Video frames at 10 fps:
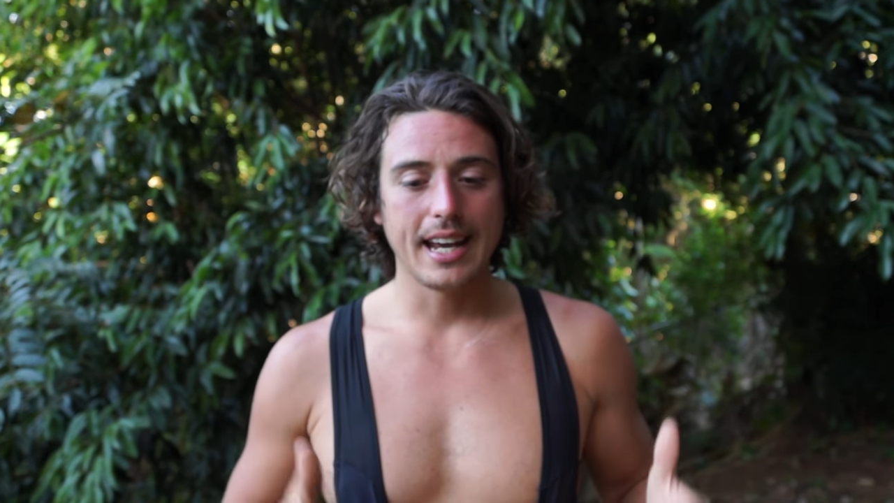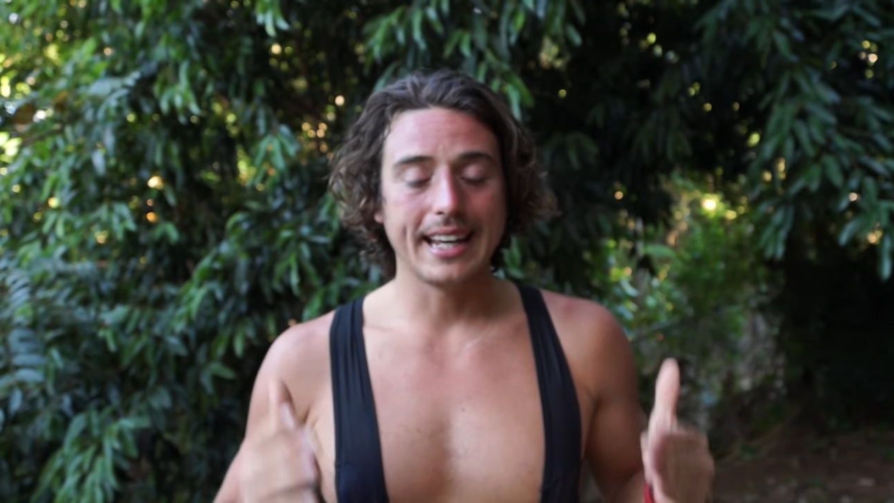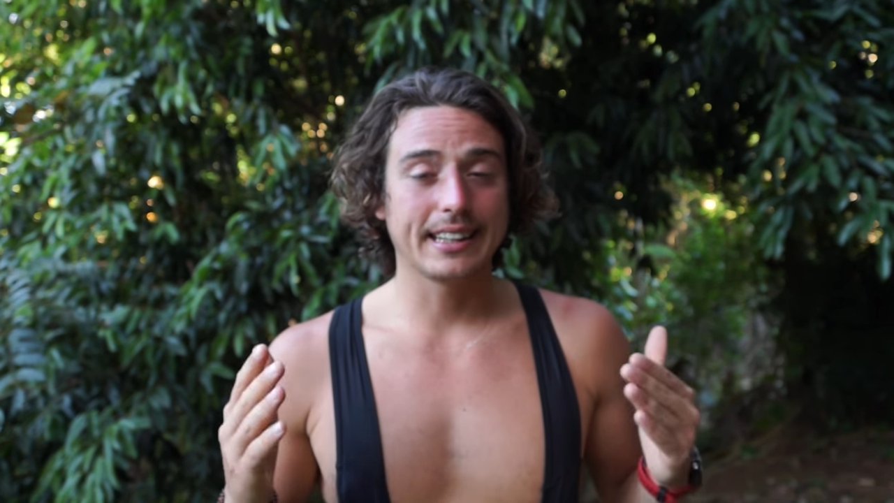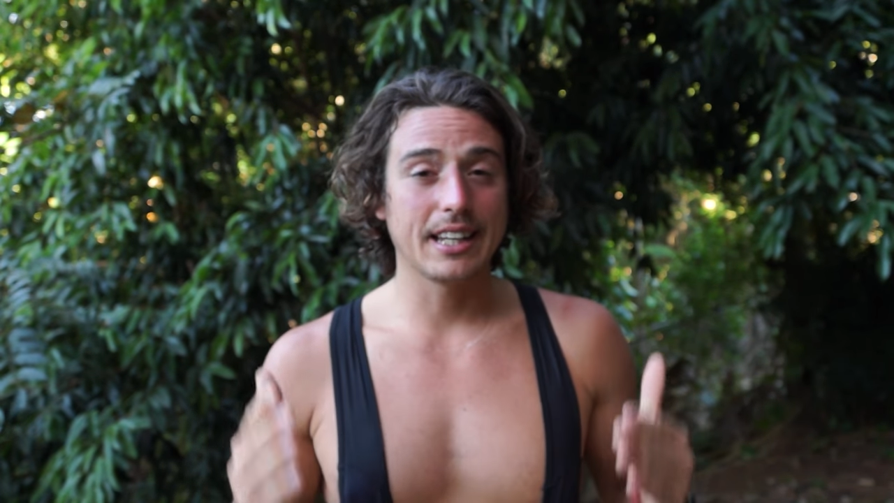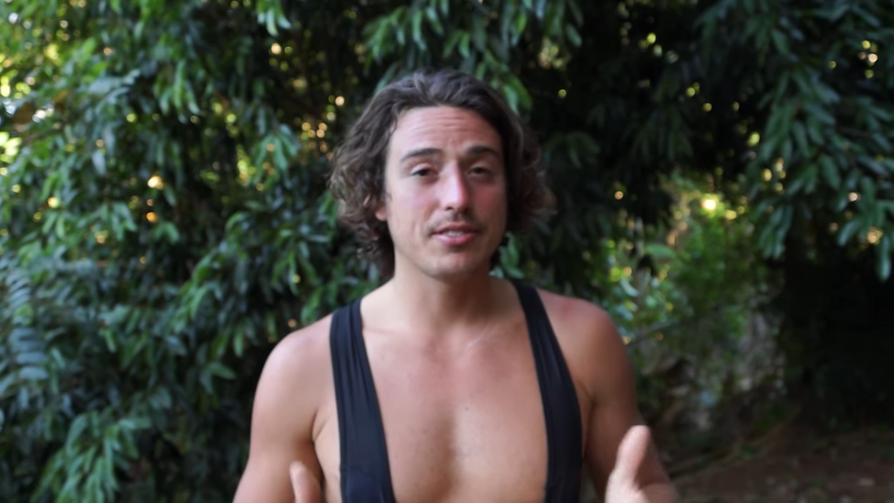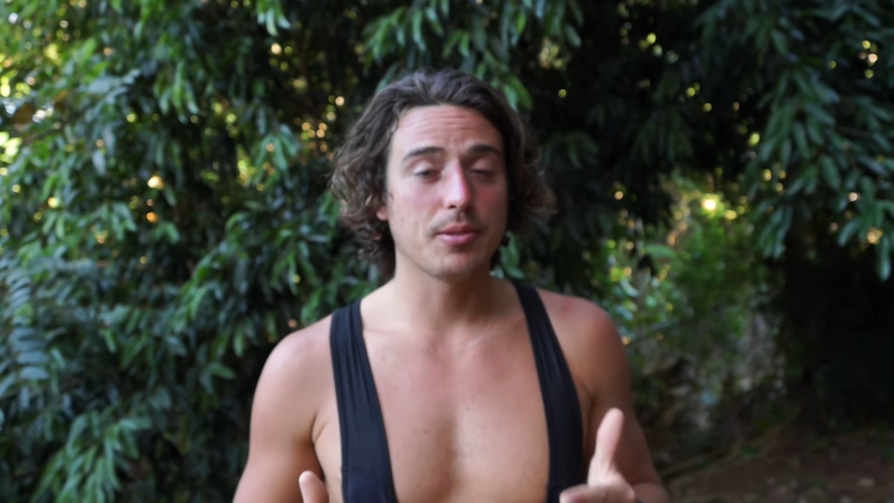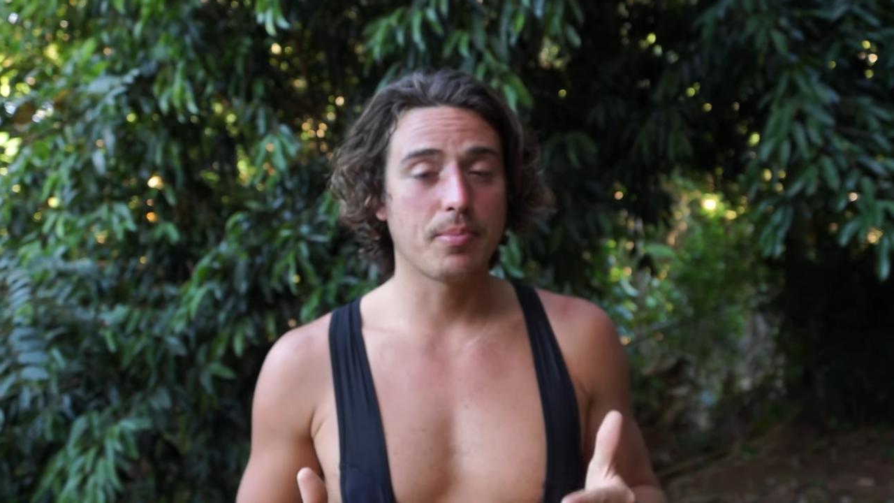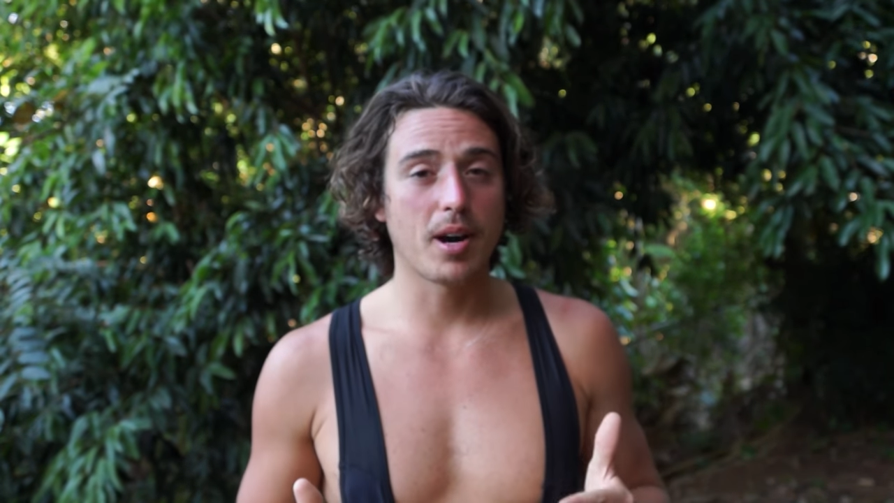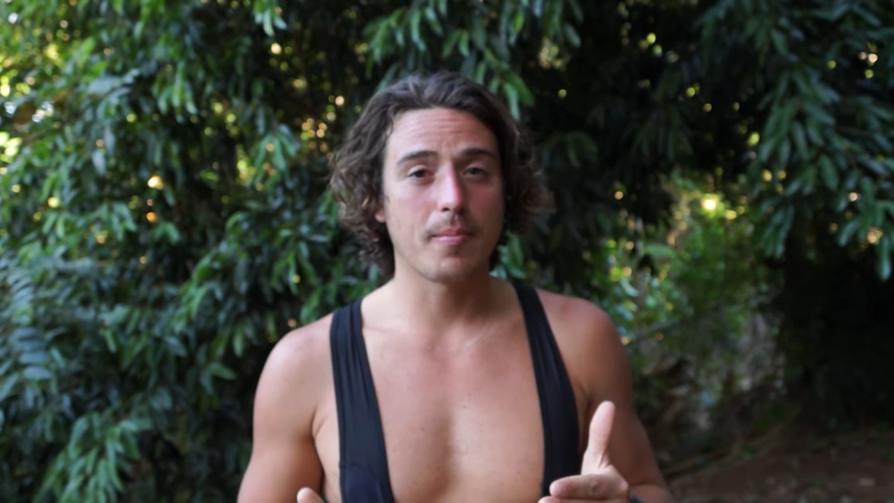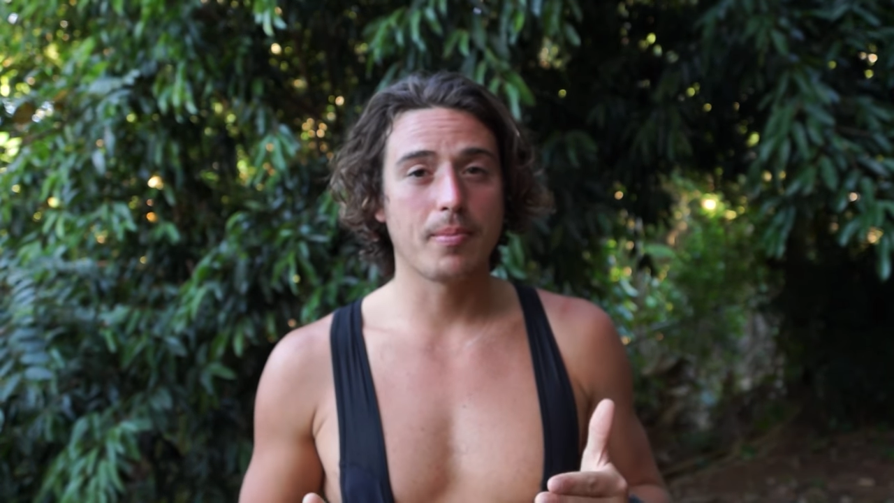It gives you
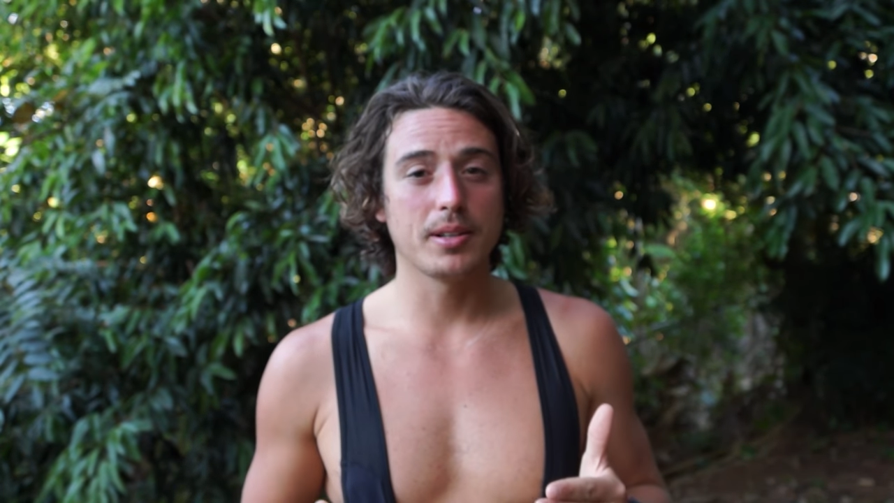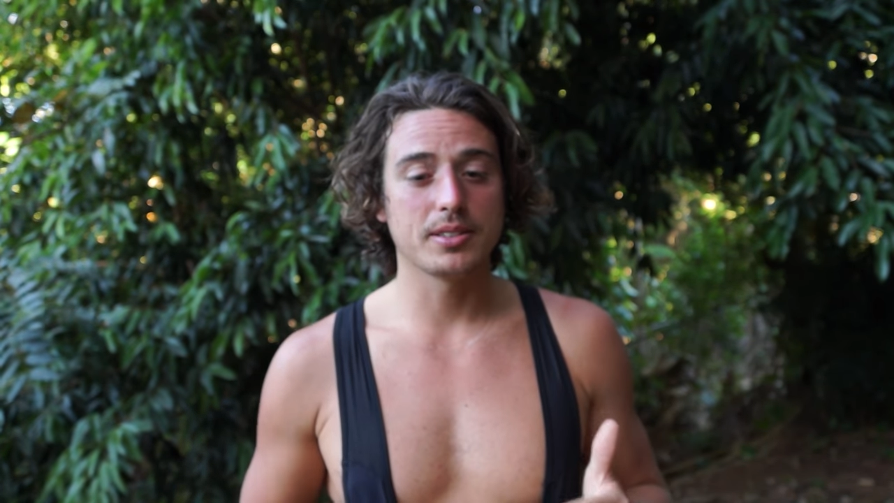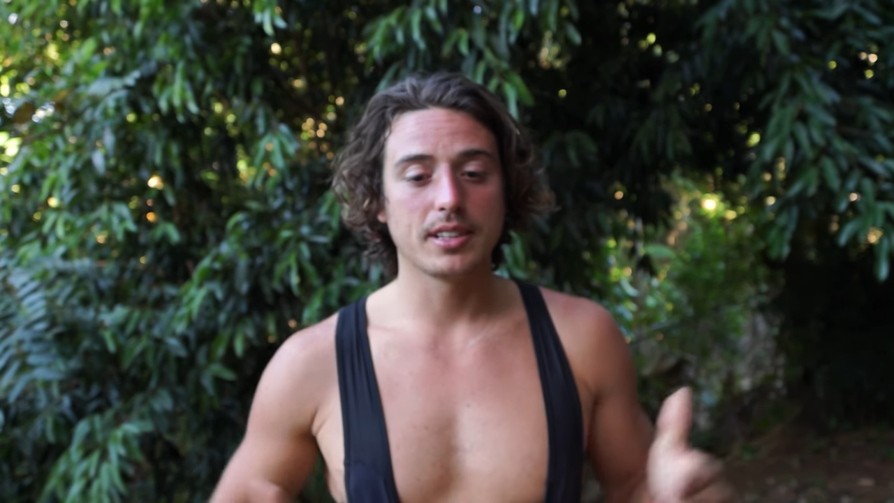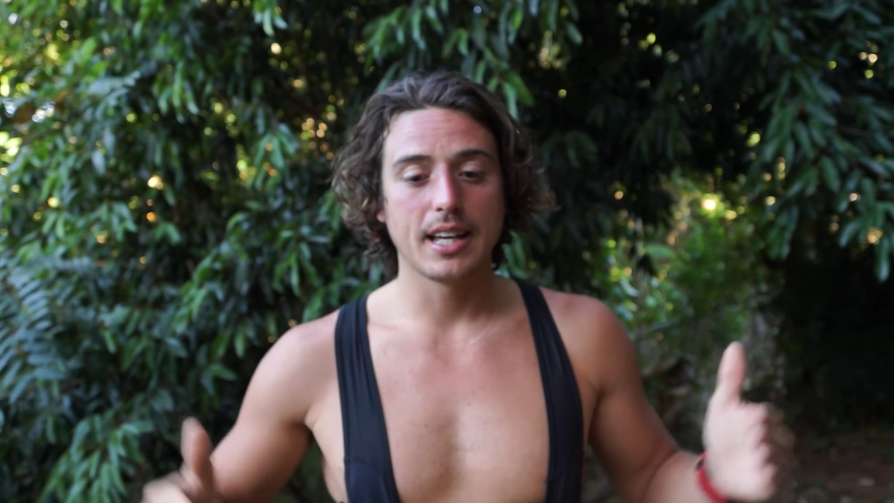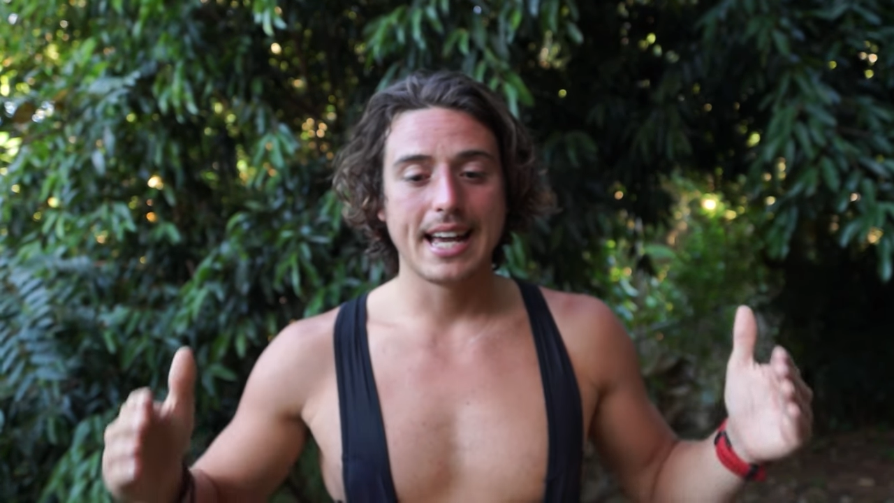purpose.